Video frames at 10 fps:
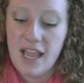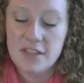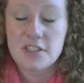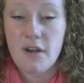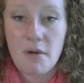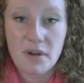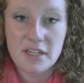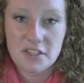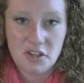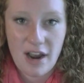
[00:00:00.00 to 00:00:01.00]
And so I
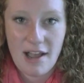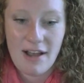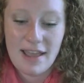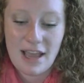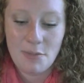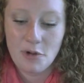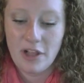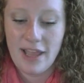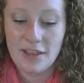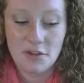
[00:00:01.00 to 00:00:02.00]
wanted to try out a
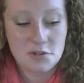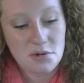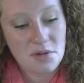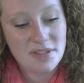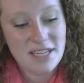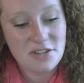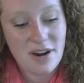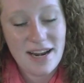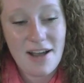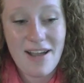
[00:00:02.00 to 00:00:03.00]
couple, and those were the ones I
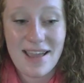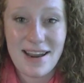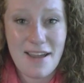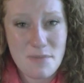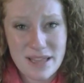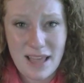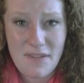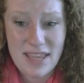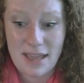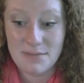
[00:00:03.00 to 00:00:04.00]
tried out, and I've been
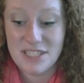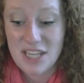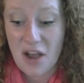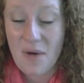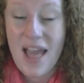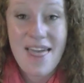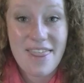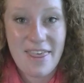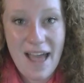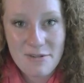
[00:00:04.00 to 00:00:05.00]
loving them. So
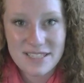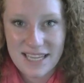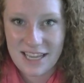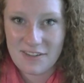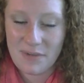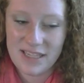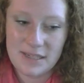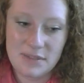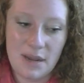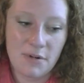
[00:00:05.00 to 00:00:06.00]
that was the end of my
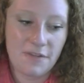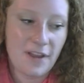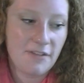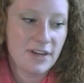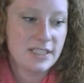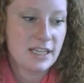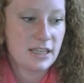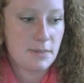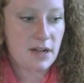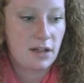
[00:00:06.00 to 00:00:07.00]
September favorites
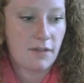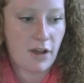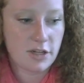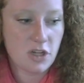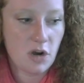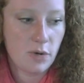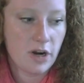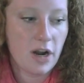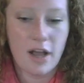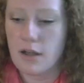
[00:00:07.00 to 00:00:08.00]
in the middle of
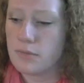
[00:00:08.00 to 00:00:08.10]
October.